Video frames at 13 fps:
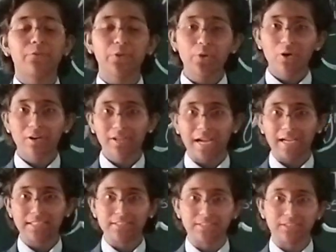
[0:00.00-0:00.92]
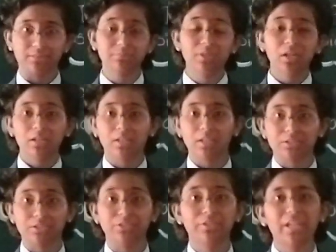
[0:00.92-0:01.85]
few organism
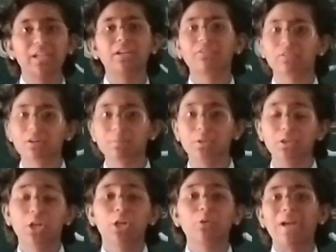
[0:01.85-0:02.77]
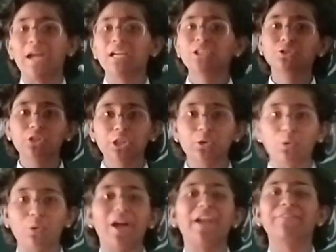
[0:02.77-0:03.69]
doesn't take a trouble to actually
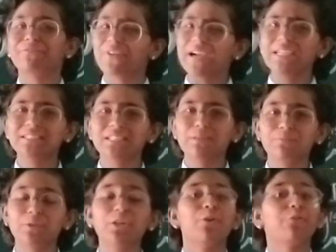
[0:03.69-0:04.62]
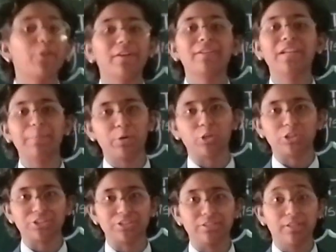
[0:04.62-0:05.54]
go and find someone for
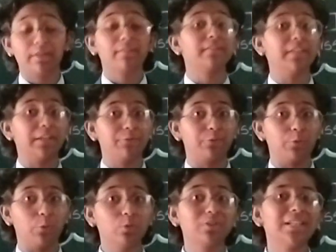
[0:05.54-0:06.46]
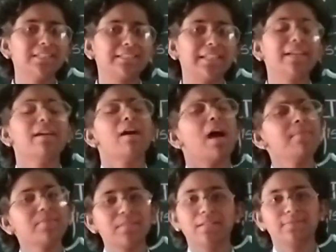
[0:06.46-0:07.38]
reproduction. Therefore, they say,
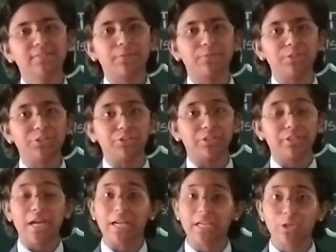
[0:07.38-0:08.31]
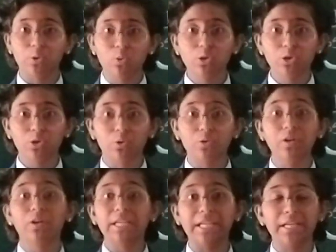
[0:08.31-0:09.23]
I'm self-sufficient and I
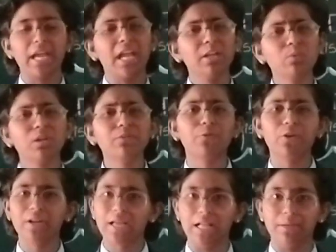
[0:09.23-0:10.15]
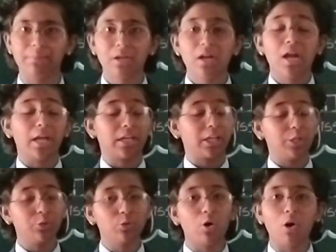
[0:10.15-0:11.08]
don't need anyone for a help. I
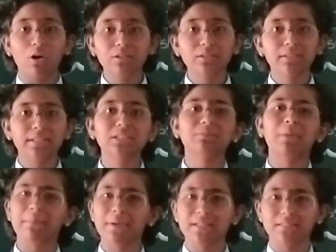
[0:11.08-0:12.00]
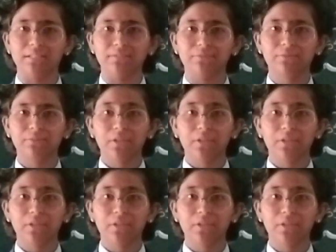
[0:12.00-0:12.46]
can do all the things by myself.